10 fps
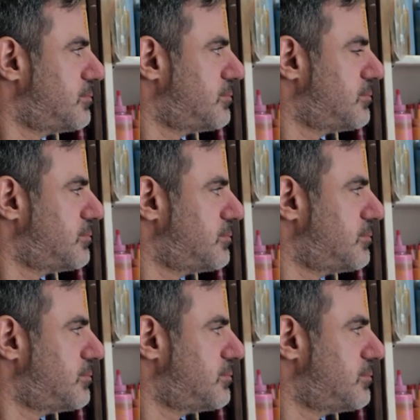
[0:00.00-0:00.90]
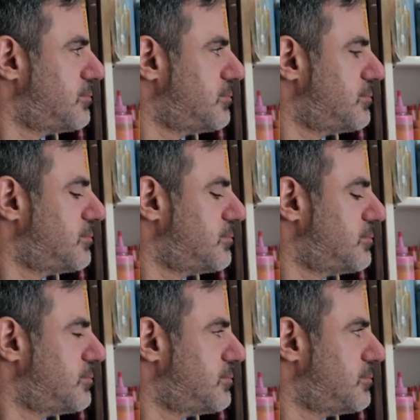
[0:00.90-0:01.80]

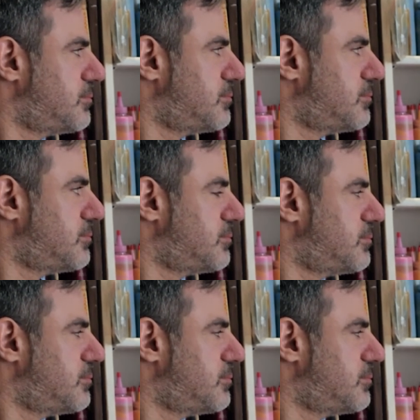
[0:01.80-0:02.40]
This person isn't speaking.